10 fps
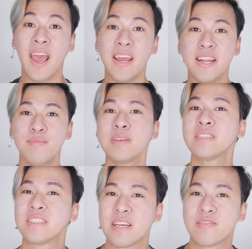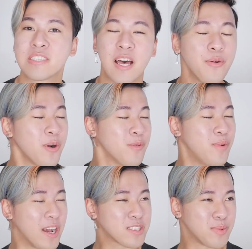Hey guys, this is Dave Desai, welcome
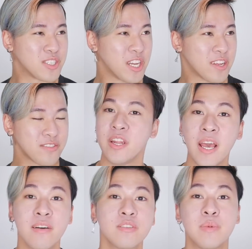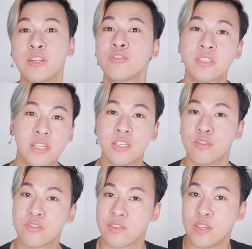back to my channel. Today I have some interesting
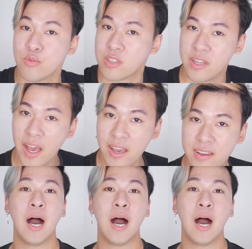news for you today.